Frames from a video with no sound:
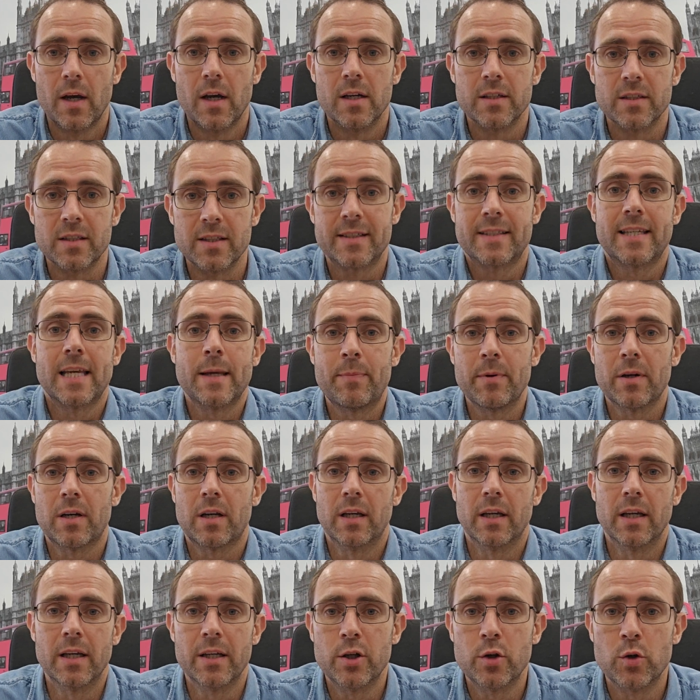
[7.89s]
So
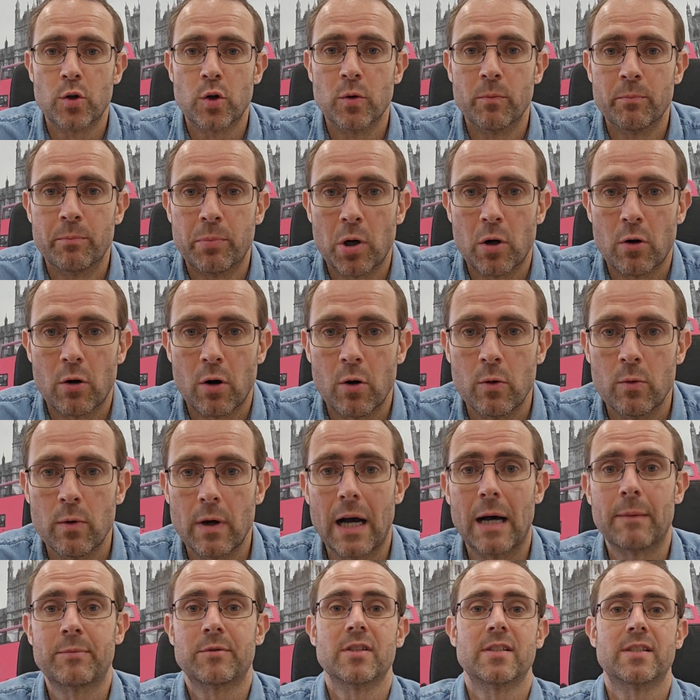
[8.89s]
typically you can borrow
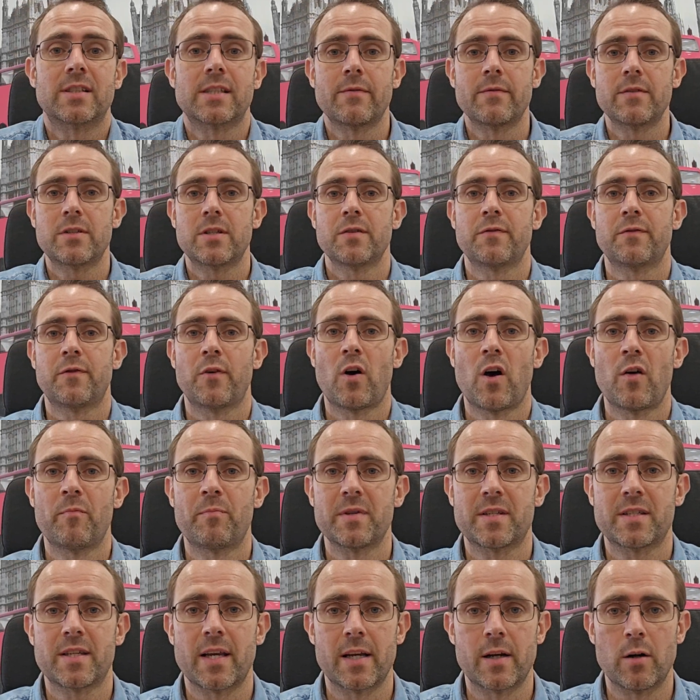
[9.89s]
up to
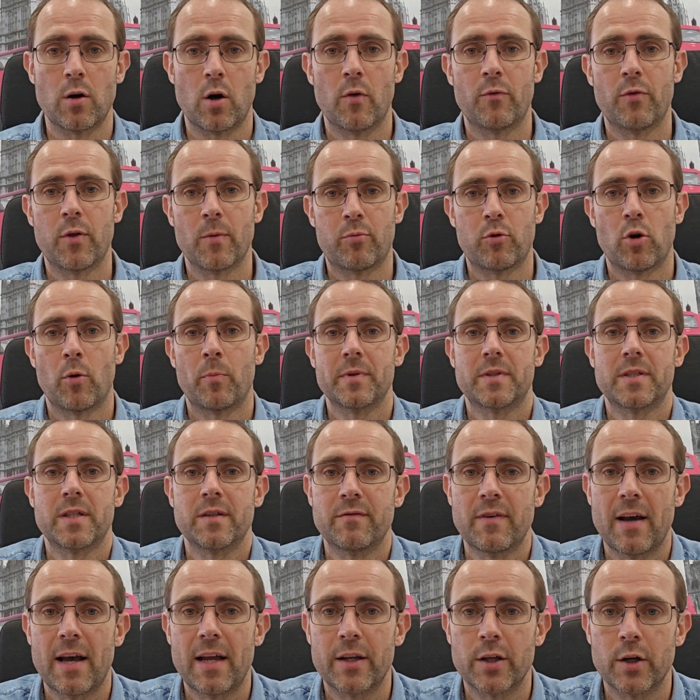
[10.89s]
75% of the property
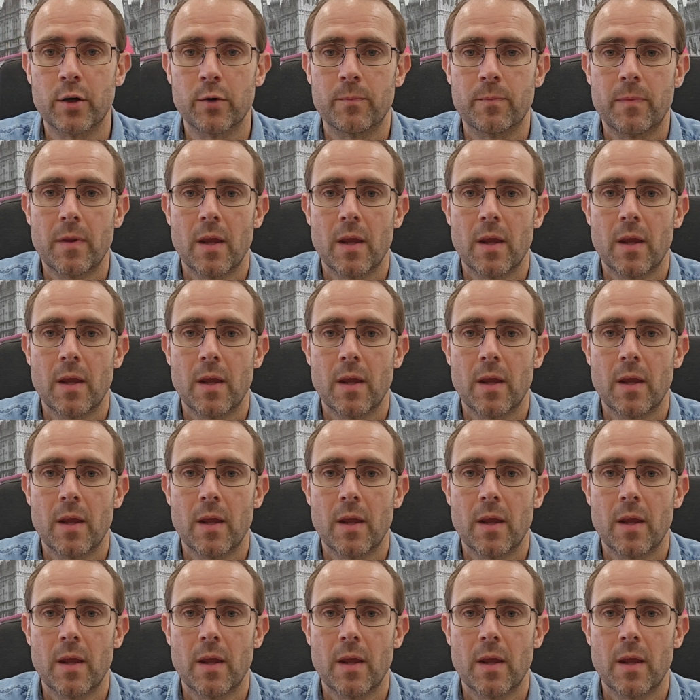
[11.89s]
value.